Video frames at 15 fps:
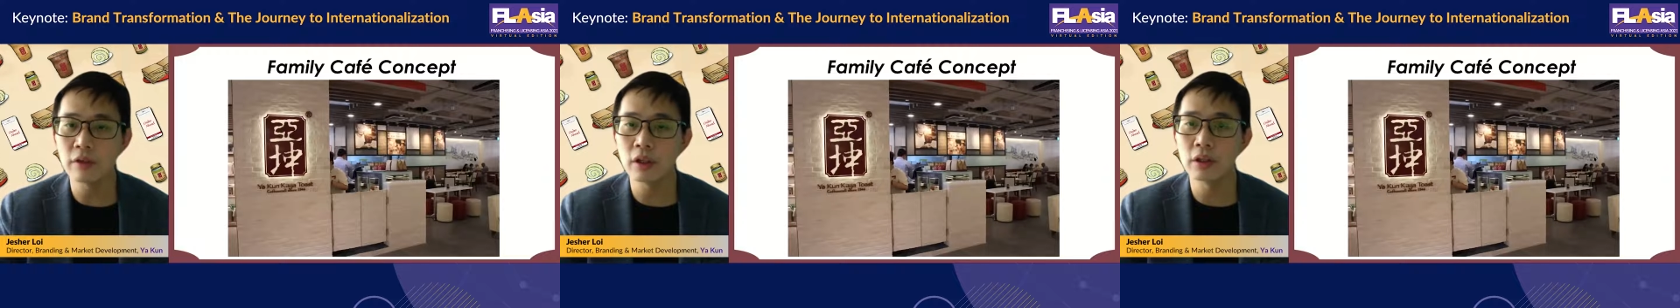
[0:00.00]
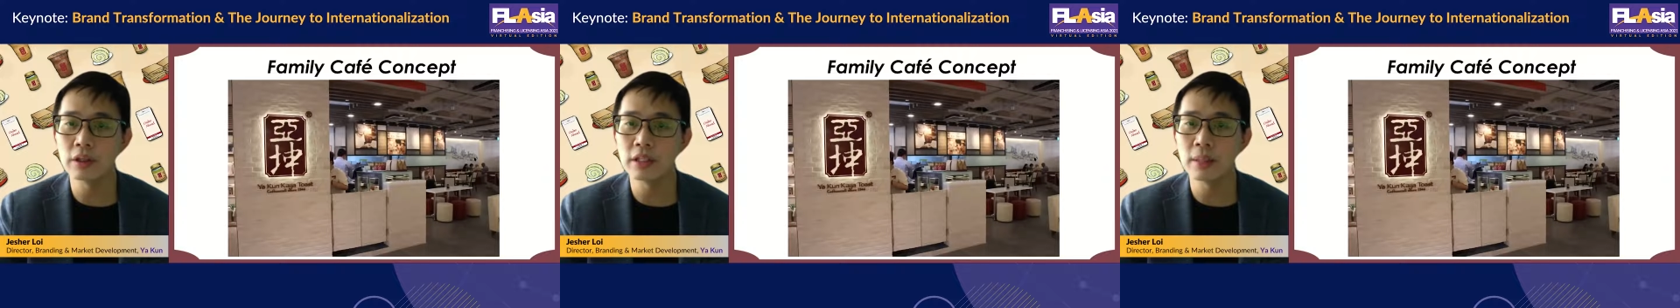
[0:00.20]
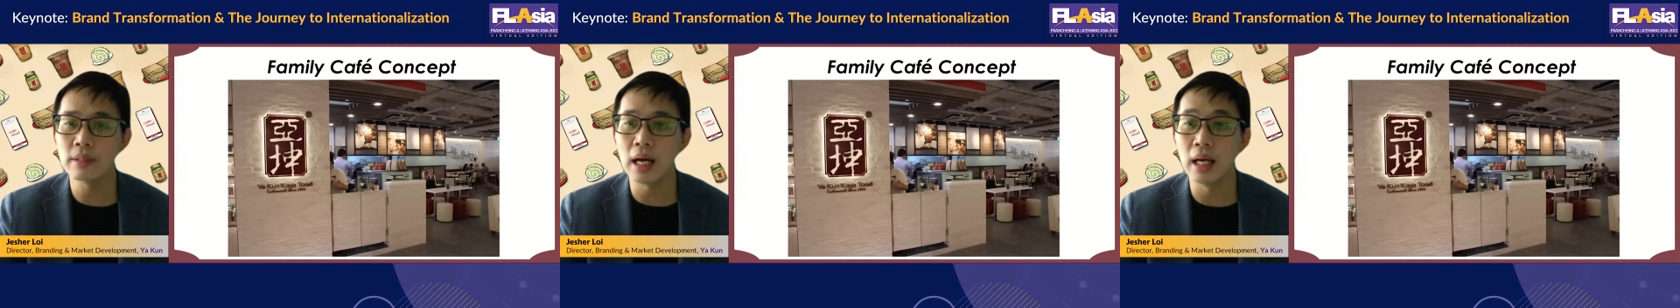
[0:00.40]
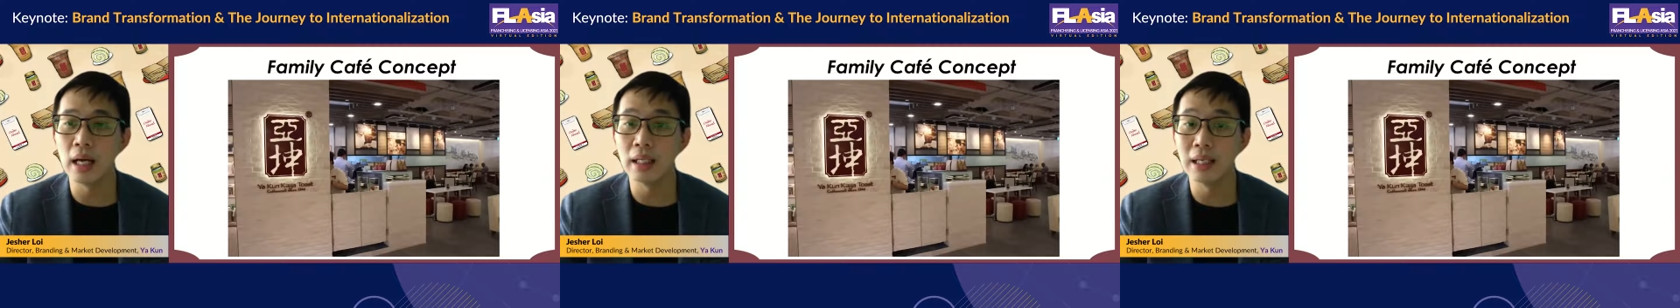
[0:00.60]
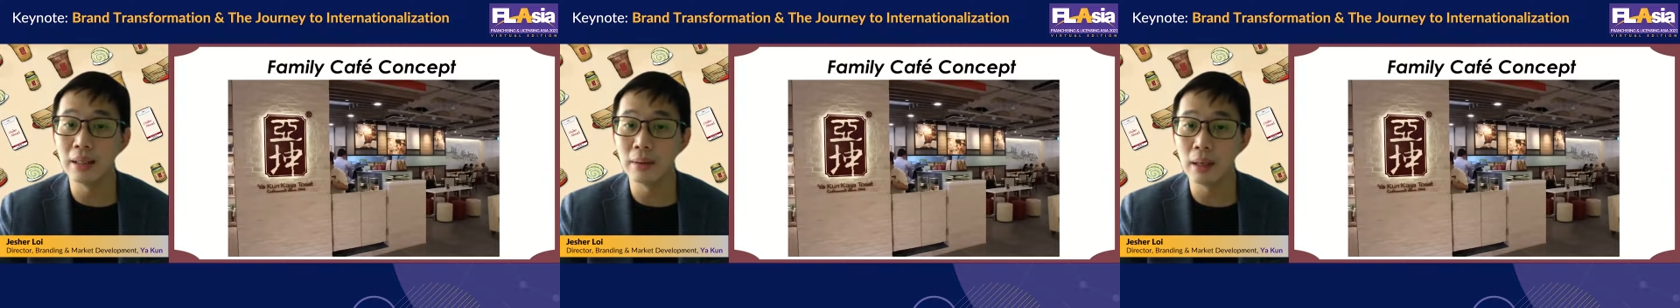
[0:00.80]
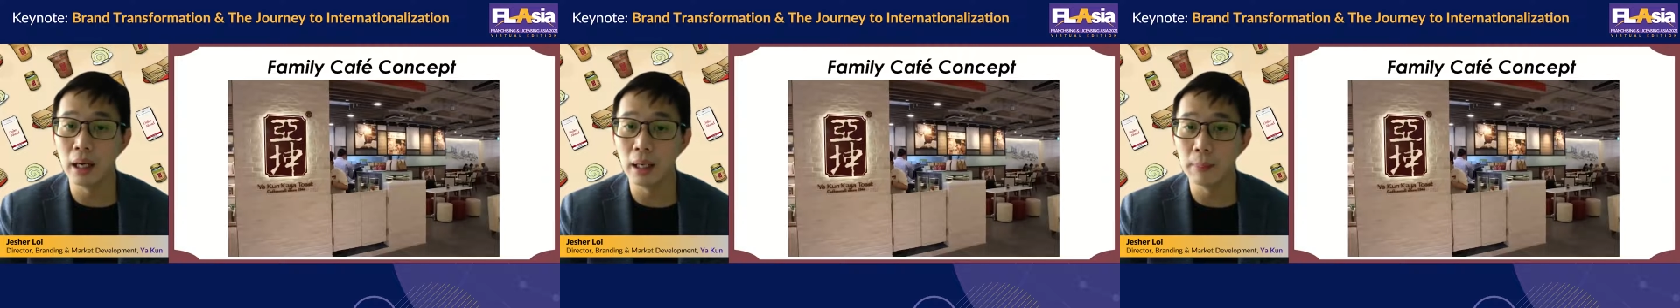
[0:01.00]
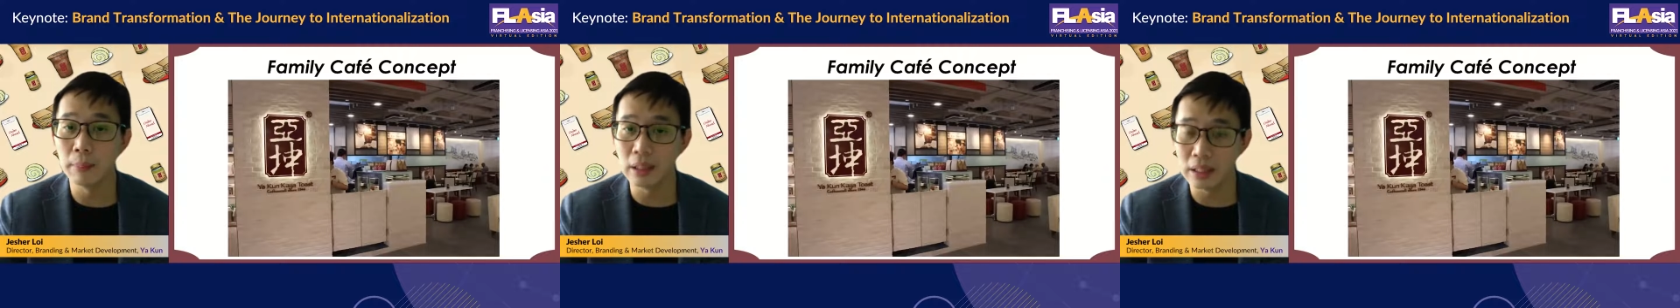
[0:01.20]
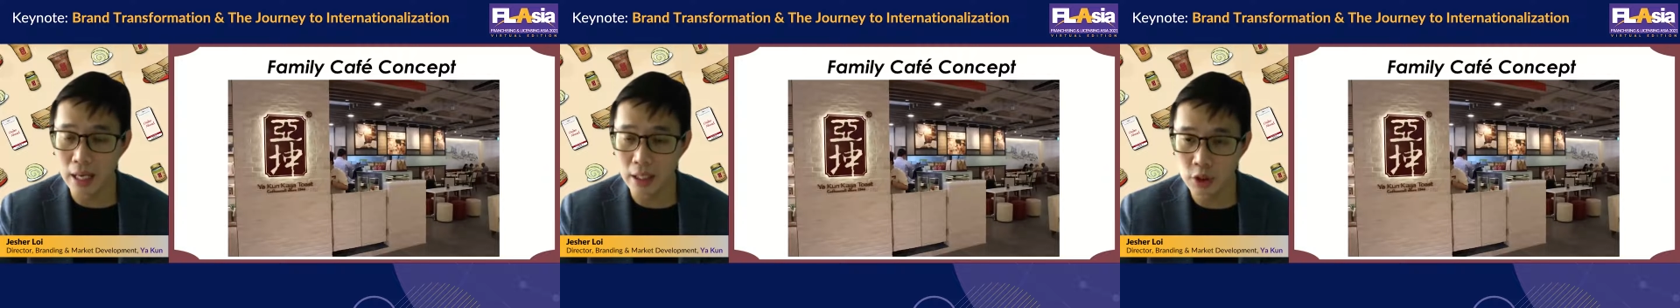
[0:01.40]
concepts are a bit
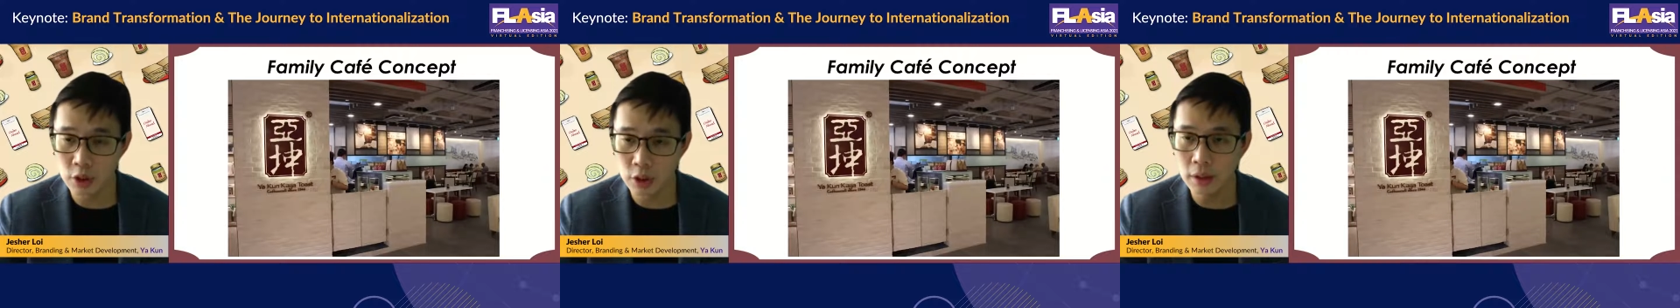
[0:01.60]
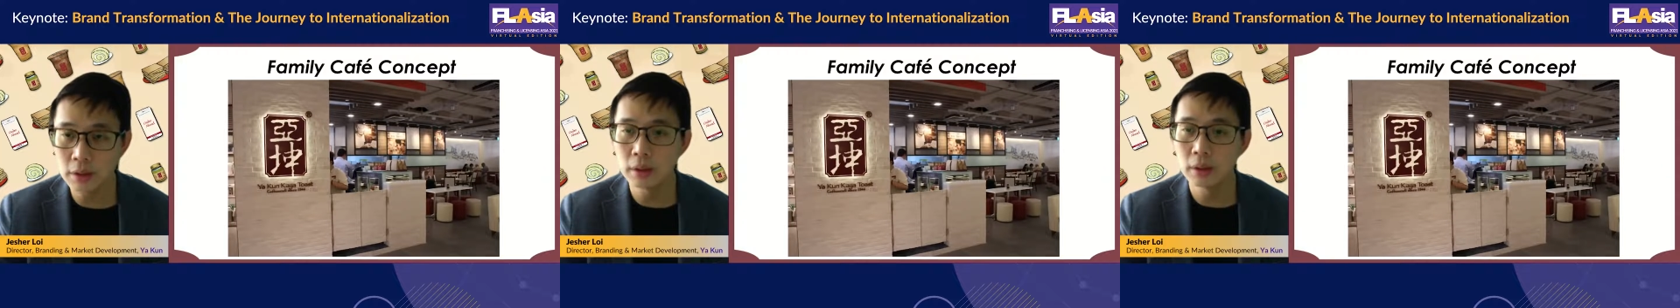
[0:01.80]
larger.